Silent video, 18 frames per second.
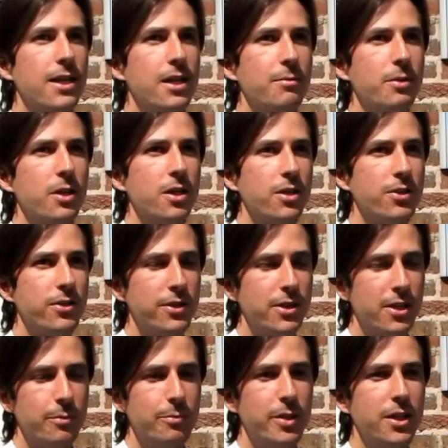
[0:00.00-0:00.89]
am
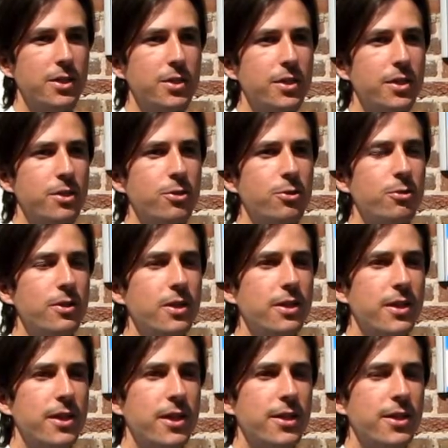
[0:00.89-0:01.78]
currently a PhD
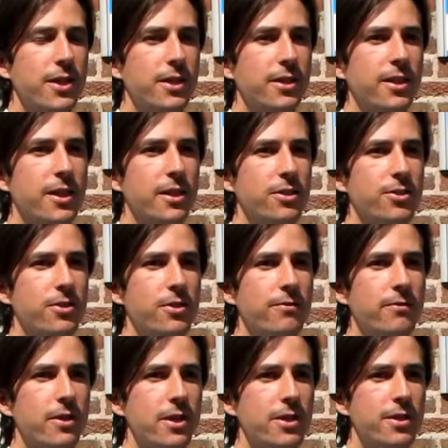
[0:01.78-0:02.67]
student here at Kingston
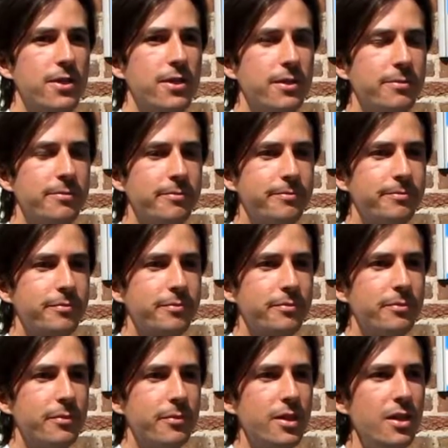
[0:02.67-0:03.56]
University.
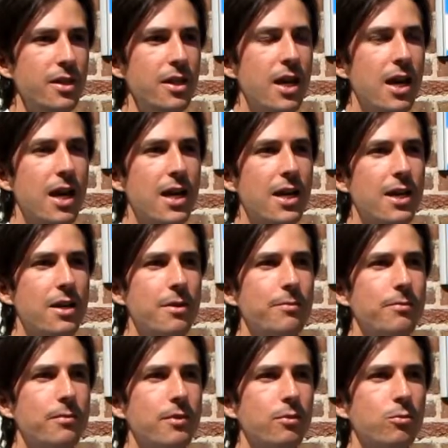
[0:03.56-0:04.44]
I
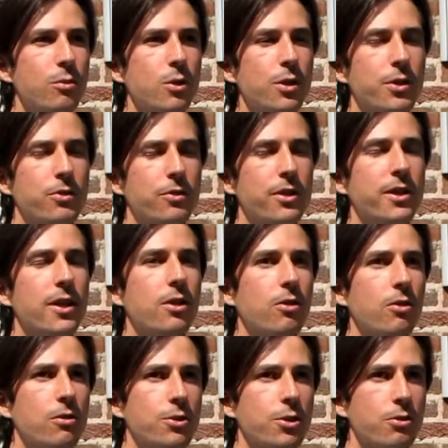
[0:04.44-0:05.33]
am working on an
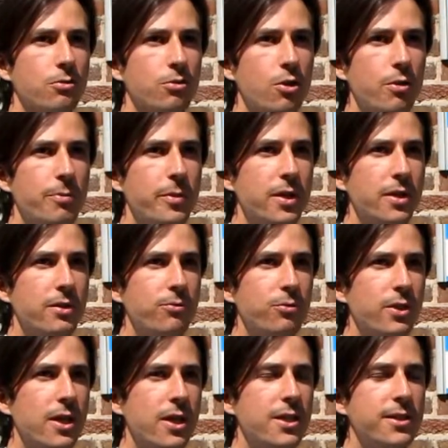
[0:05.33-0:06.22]
ecological topic
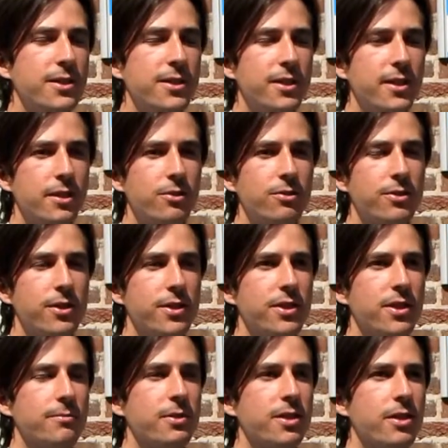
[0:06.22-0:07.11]
relating
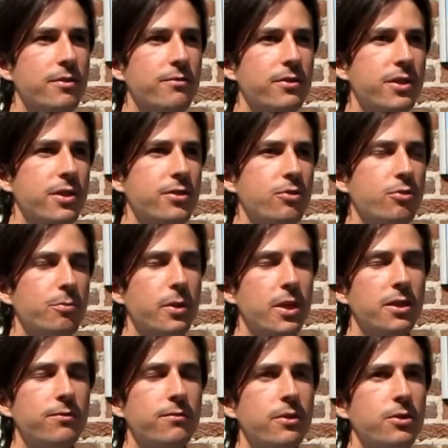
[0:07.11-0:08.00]
ecosystem services to
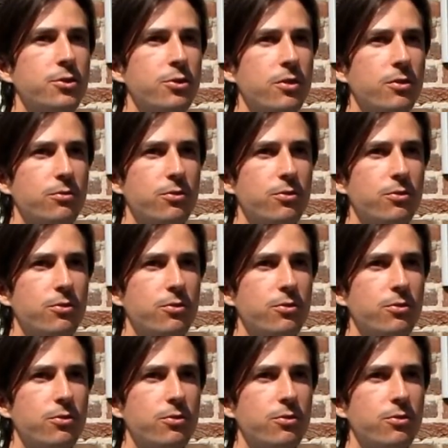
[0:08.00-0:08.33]
plant functional